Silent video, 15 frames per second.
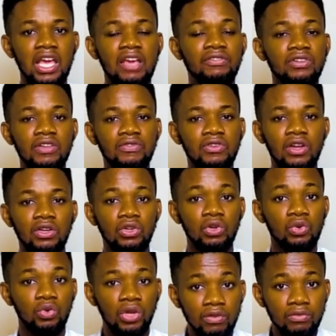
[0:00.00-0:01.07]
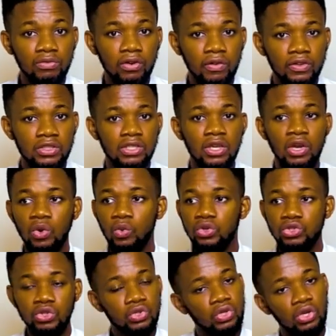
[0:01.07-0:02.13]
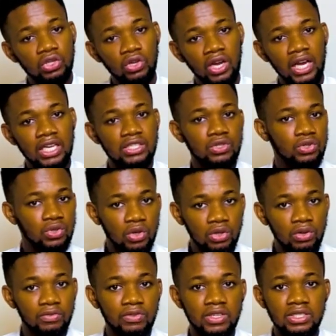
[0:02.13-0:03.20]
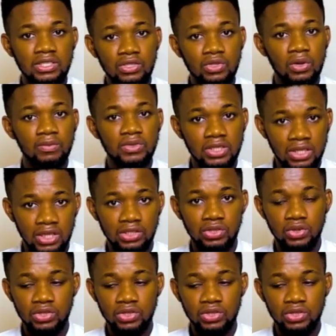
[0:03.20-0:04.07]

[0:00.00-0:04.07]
Even if you're not looking for it, once you turn your eyes, you turn your face, it's something that